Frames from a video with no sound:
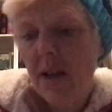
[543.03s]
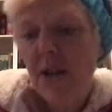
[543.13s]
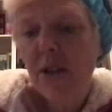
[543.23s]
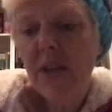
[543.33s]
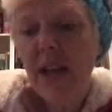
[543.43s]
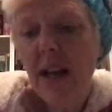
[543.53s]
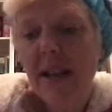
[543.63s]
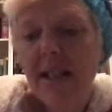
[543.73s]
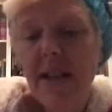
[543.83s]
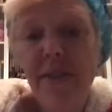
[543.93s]
So the
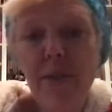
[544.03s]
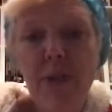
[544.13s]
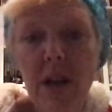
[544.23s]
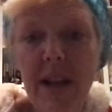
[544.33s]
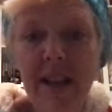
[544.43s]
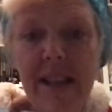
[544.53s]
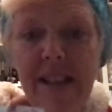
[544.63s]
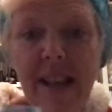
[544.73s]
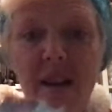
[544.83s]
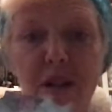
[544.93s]
idea from Donna is
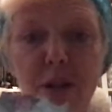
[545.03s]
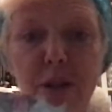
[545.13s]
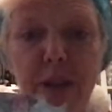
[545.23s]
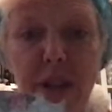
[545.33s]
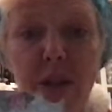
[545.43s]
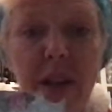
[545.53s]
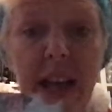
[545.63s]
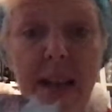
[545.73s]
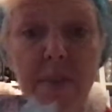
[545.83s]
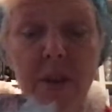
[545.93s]
that I'll learn that you can
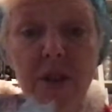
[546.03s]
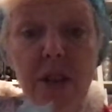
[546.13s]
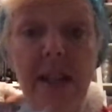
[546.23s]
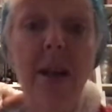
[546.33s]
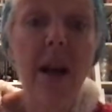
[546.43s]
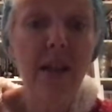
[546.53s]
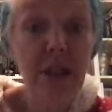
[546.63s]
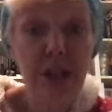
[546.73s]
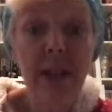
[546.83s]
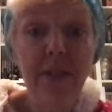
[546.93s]
get, just like
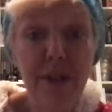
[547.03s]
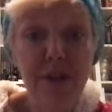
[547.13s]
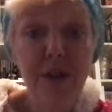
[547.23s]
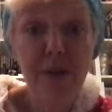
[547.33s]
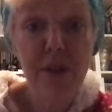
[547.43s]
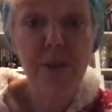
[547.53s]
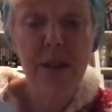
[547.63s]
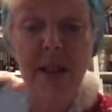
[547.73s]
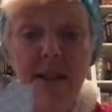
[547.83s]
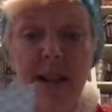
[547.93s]
Elisha Love Letter Generation was
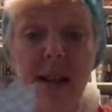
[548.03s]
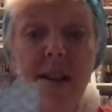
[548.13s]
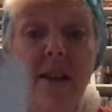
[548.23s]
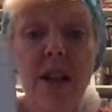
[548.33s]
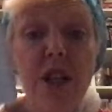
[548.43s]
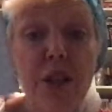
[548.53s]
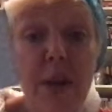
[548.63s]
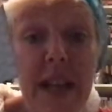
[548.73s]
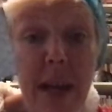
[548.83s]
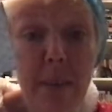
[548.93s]
saying today, you
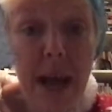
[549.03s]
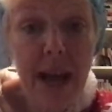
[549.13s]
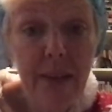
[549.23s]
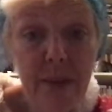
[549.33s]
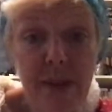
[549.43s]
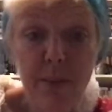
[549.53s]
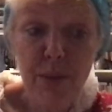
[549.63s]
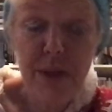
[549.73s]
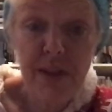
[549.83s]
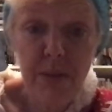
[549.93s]
can get patterns and
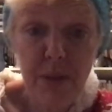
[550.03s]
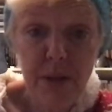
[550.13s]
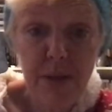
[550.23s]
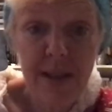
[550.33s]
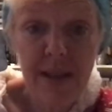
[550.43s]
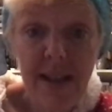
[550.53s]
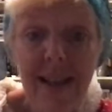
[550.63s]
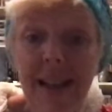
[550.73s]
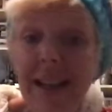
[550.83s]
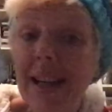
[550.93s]
prints on Pinterest,
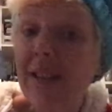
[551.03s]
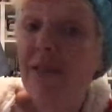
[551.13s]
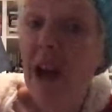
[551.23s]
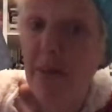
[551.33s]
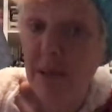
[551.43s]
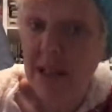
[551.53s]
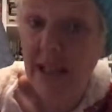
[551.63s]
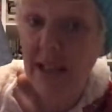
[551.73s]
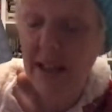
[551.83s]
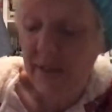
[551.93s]
and I have not been
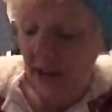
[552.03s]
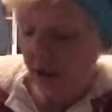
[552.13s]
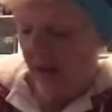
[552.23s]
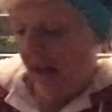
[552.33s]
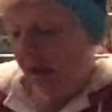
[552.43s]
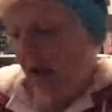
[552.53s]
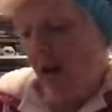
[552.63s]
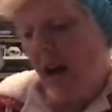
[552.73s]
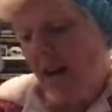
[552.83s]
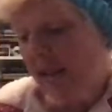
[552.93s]
taking advantage of that.
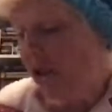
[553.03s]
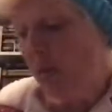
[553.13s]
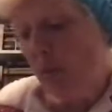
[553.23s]
I'll tell you,